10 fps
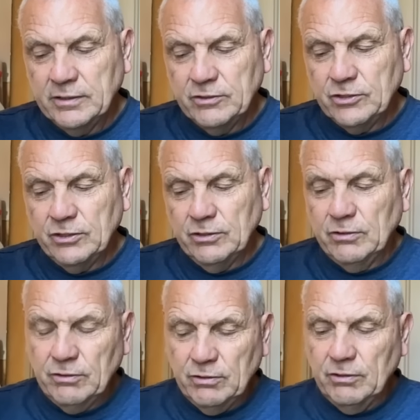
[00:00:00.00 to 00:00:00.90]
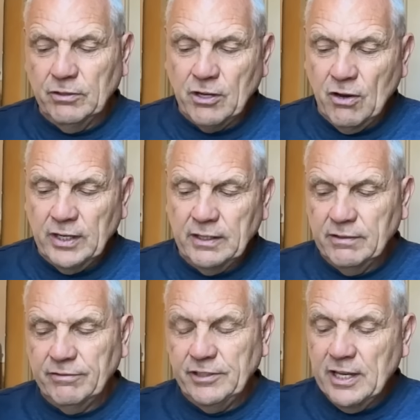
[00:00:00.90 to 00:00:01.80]
to kind
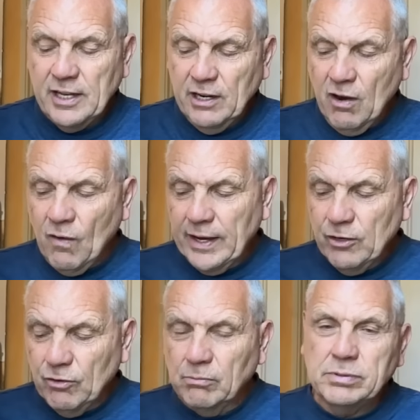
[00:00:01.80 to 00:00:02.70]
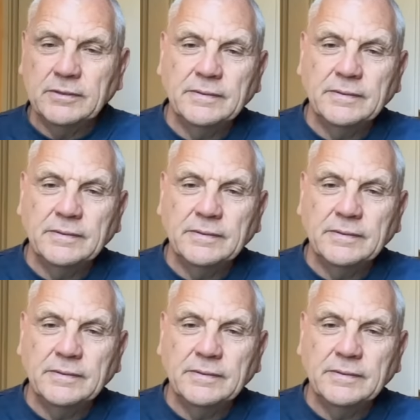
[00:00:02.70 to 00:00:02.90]
of, yeah, lighten up.